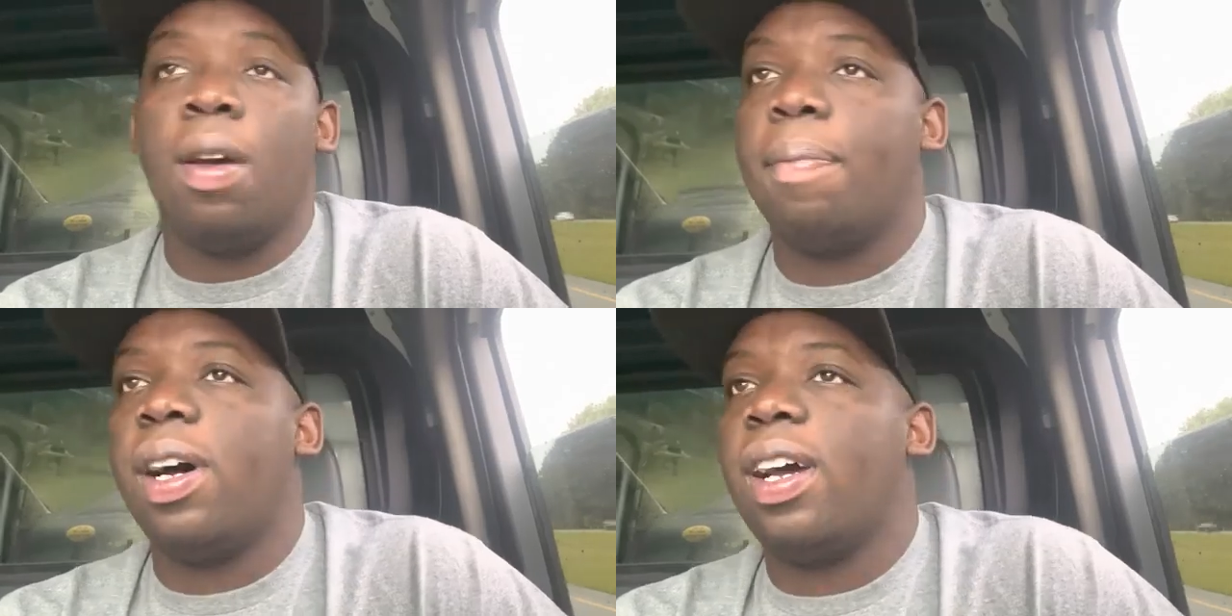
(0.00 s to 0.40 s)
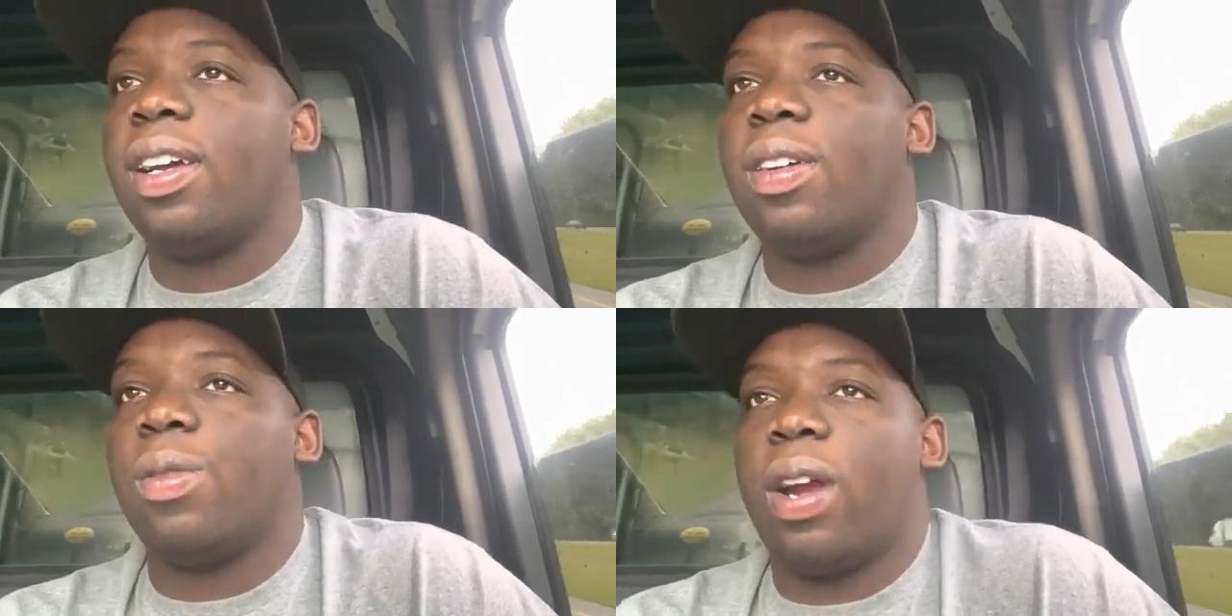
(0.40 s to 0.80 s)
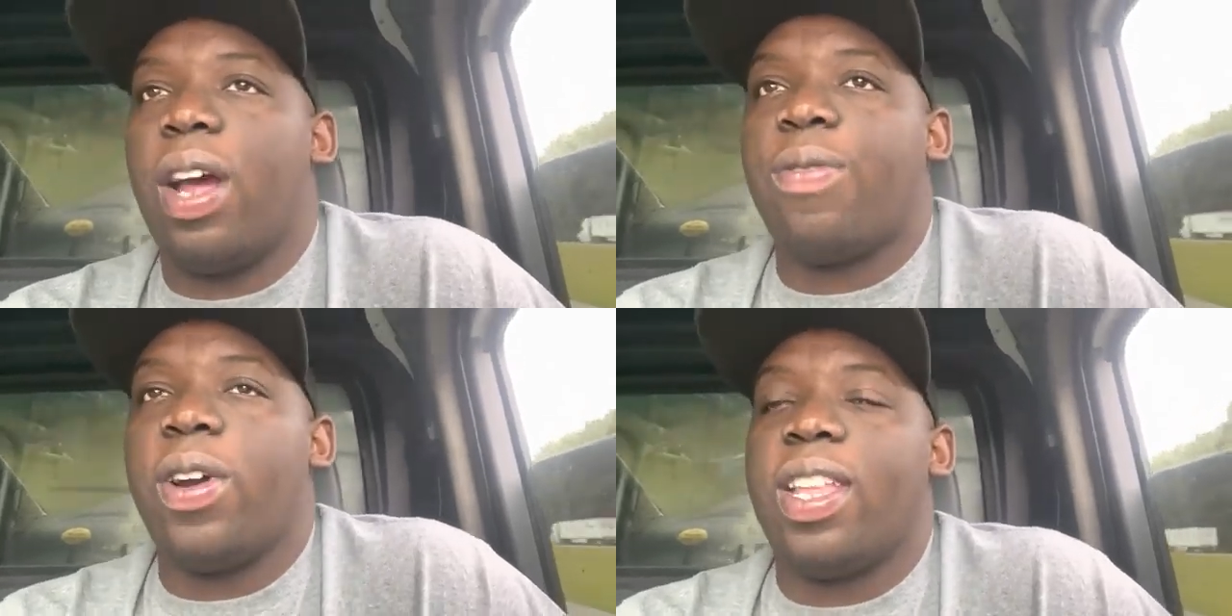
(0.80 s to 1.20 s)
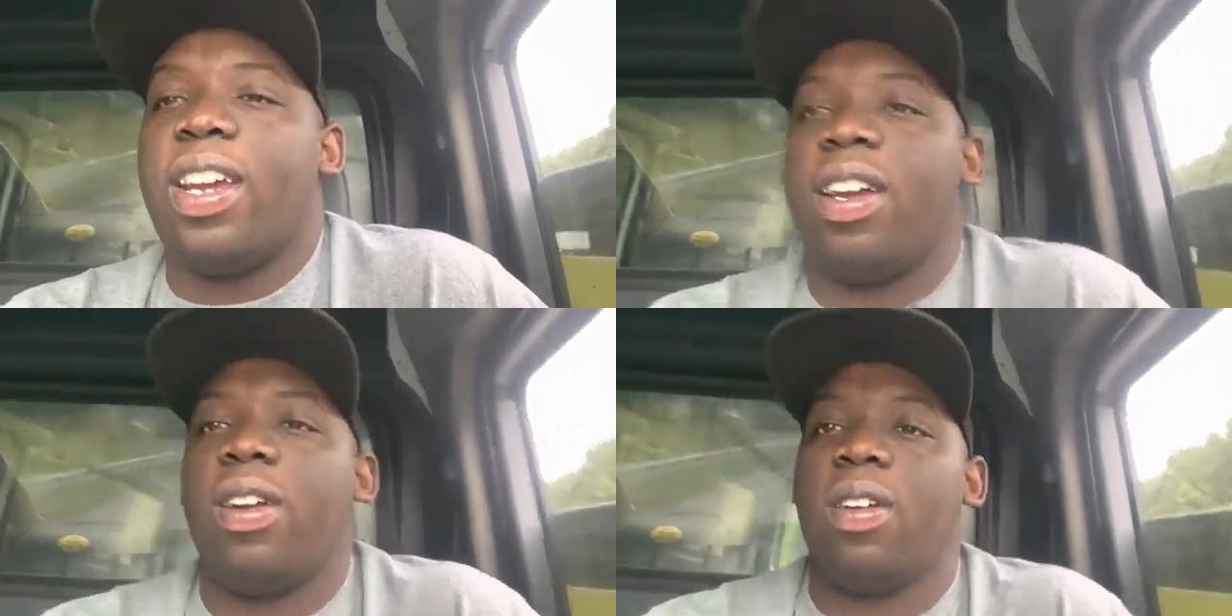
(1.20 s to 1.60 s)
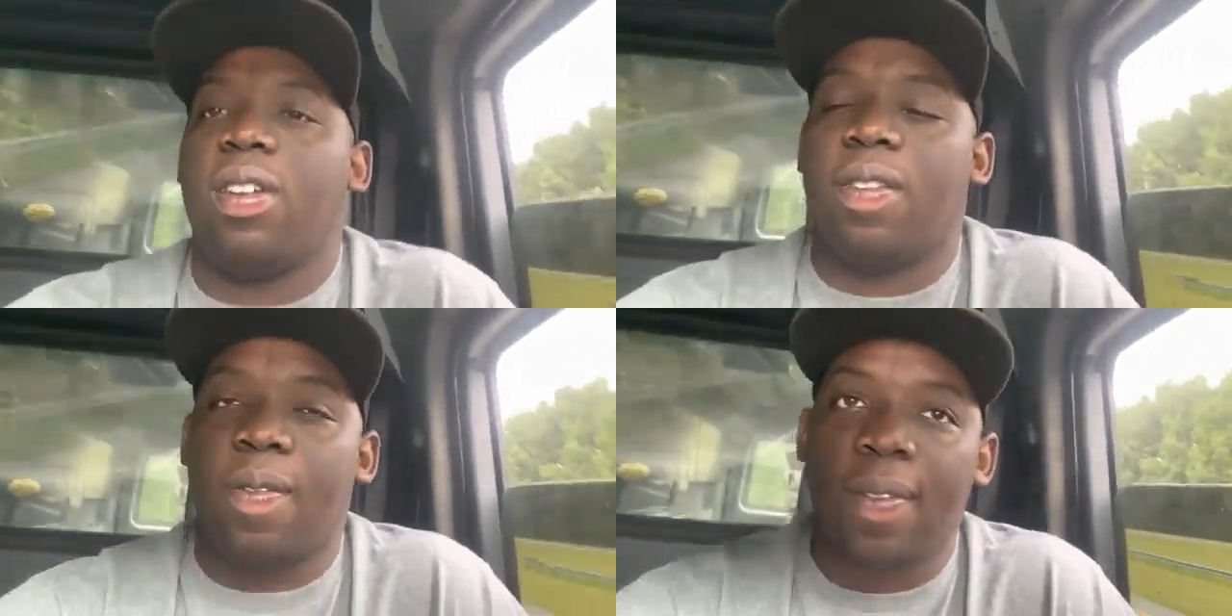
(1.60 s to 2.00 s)
but we're halfway there.
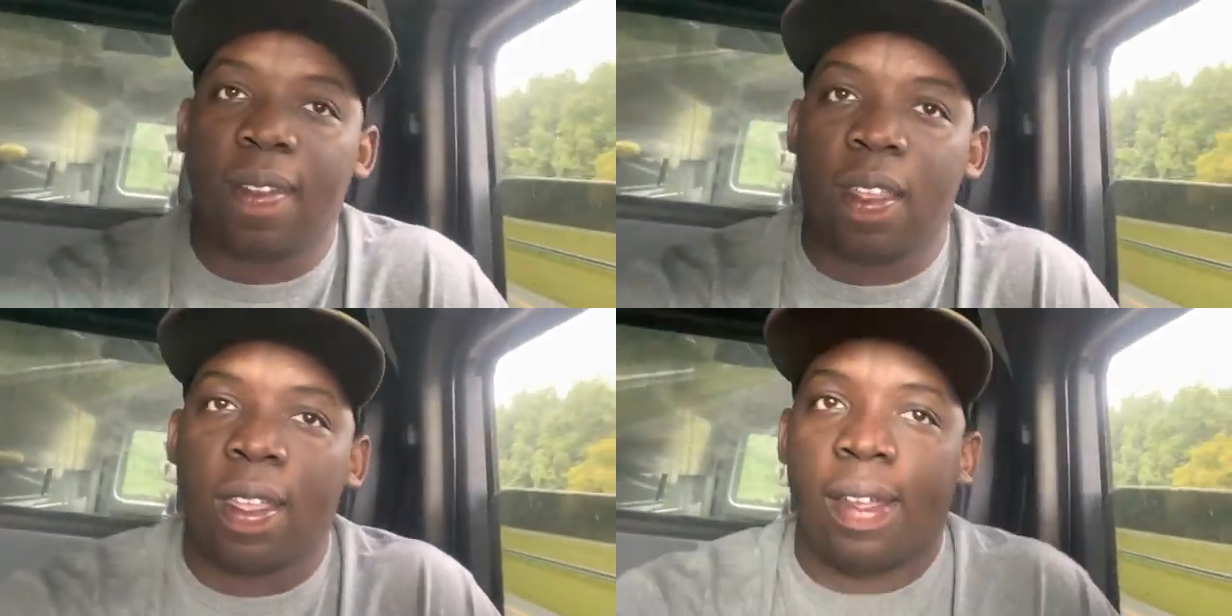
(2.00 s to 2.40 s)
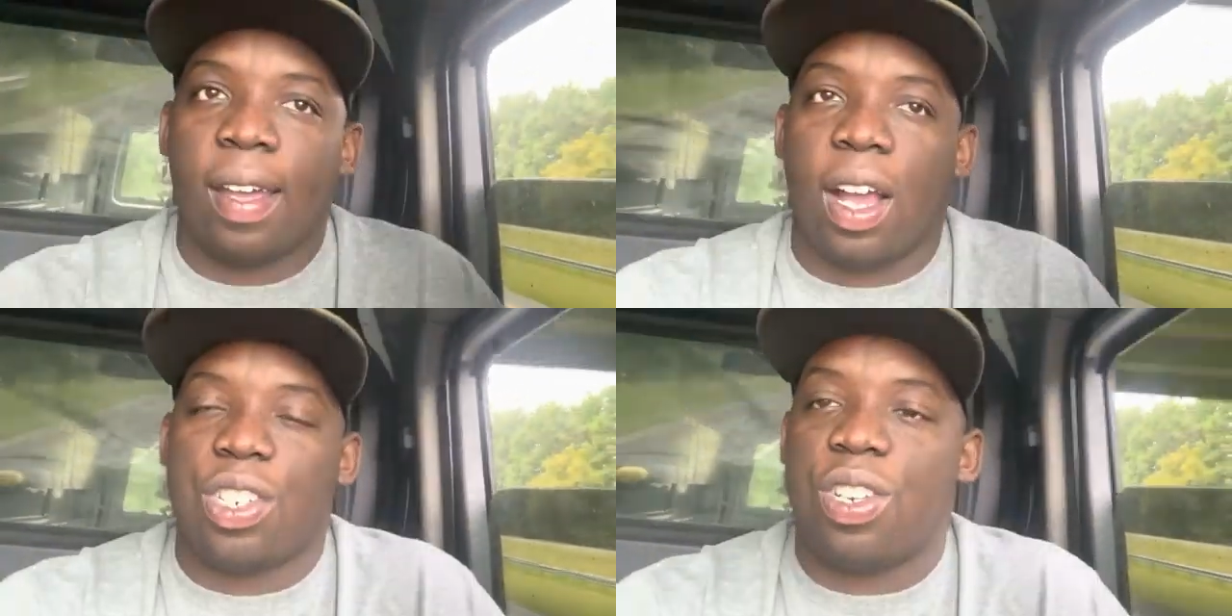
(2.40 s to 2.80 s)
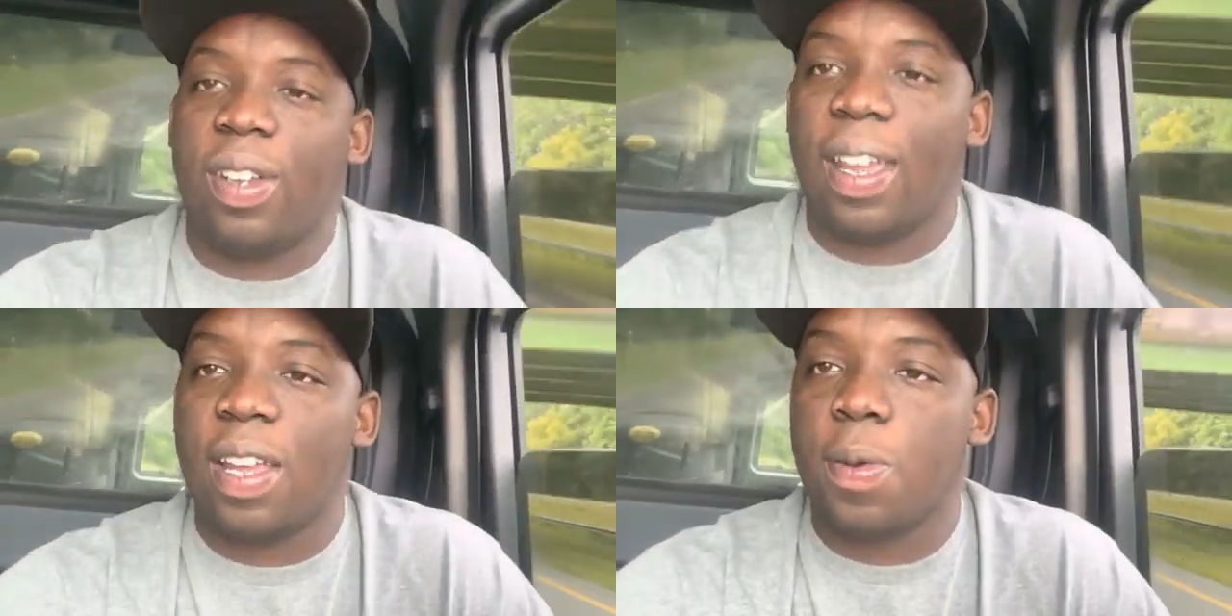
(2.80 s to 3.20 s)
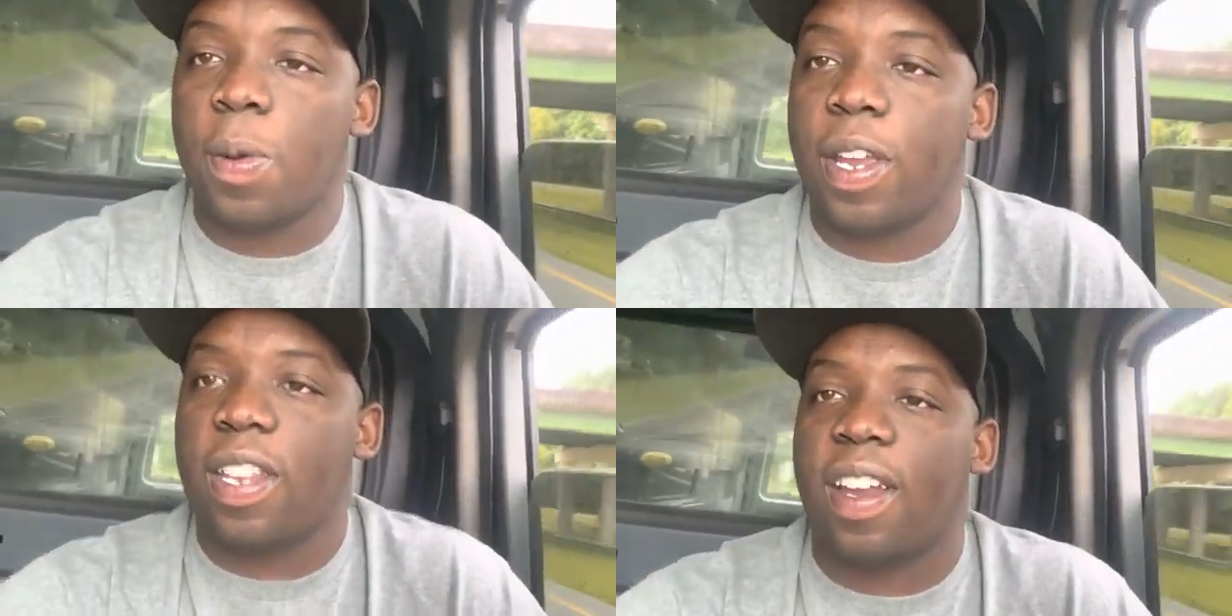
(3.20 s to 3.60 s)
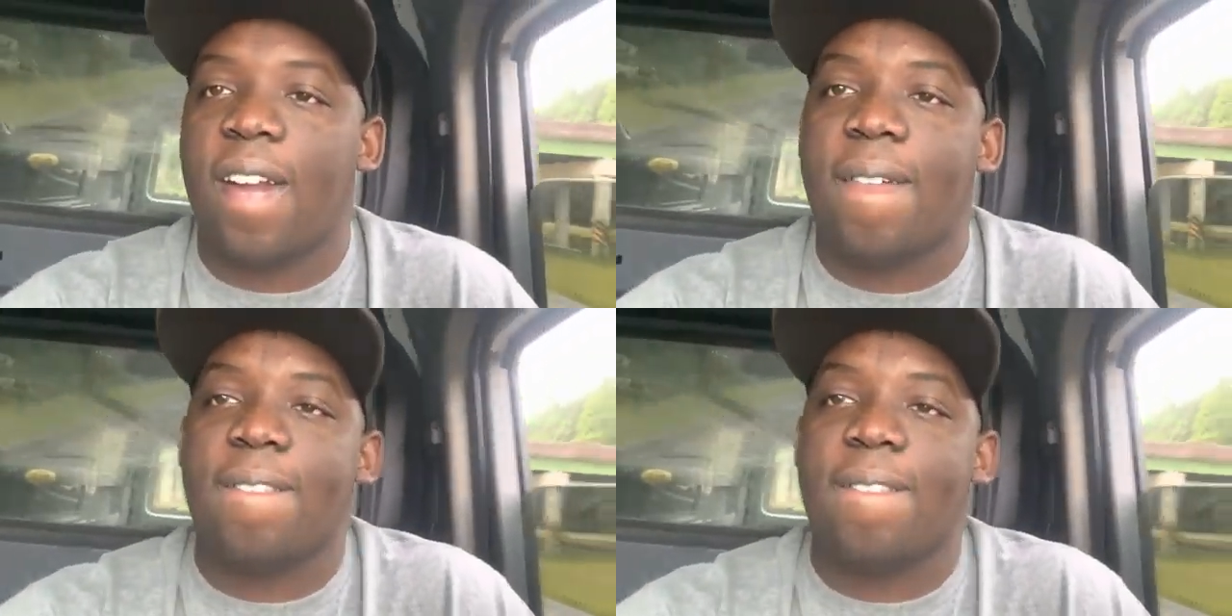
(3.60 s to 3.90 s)
I'll show you guys when we get there.